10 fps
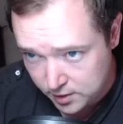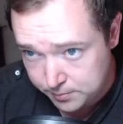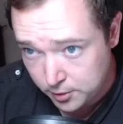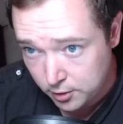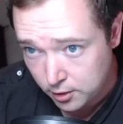
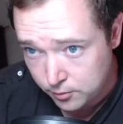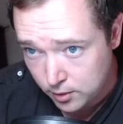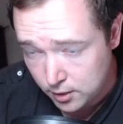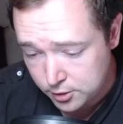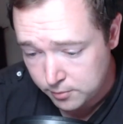BUREI
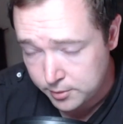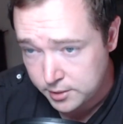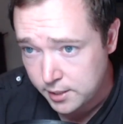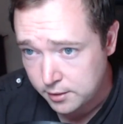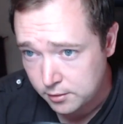watch in
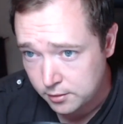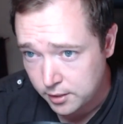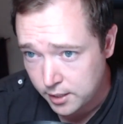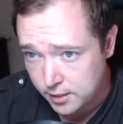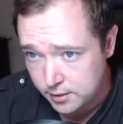
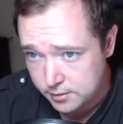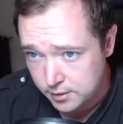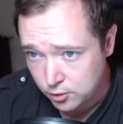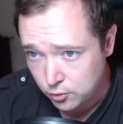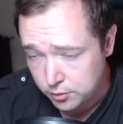particular
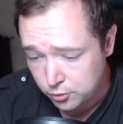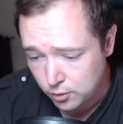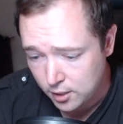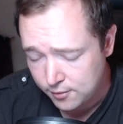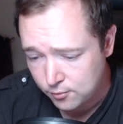is a
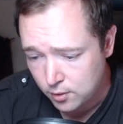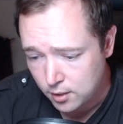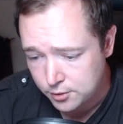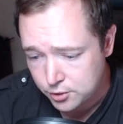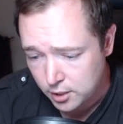chronograph
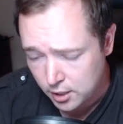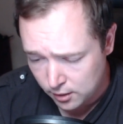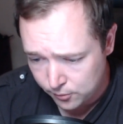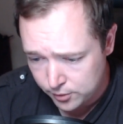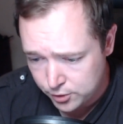watch,
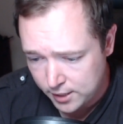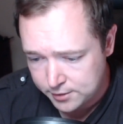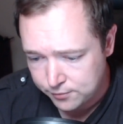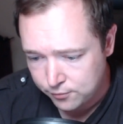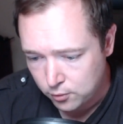which
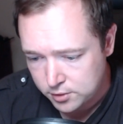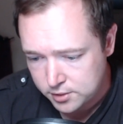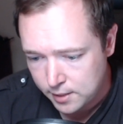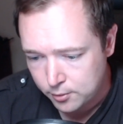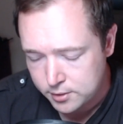has 4
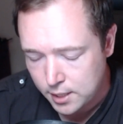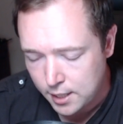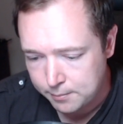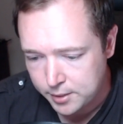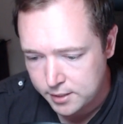separate
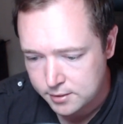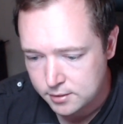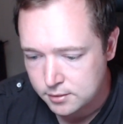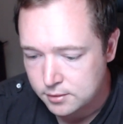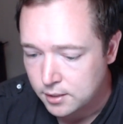
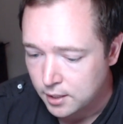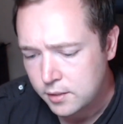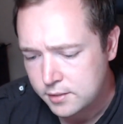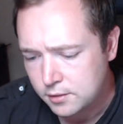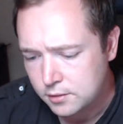timepieces.
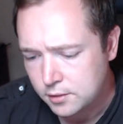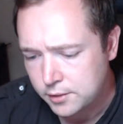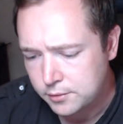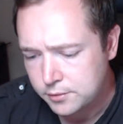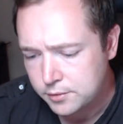This
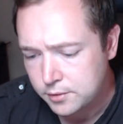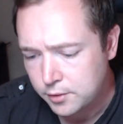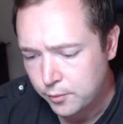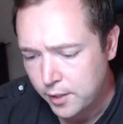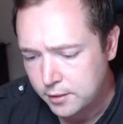includes
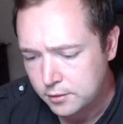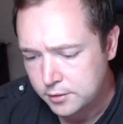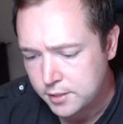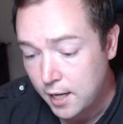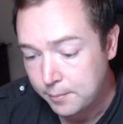the
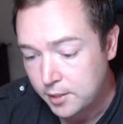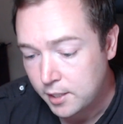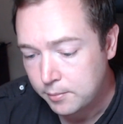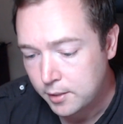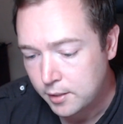regular
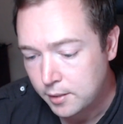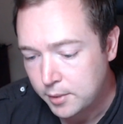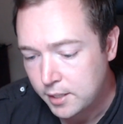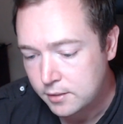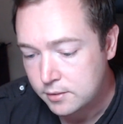timekeeping
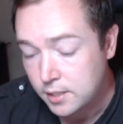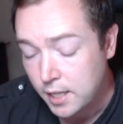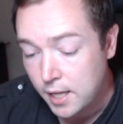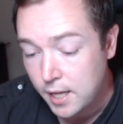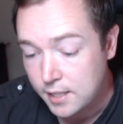piece
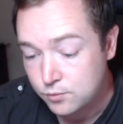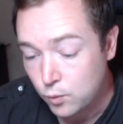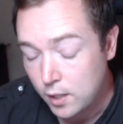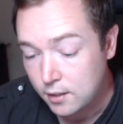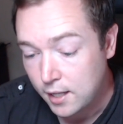as
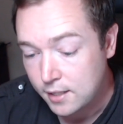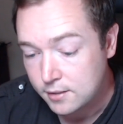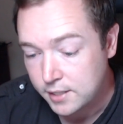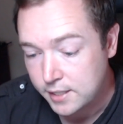well as a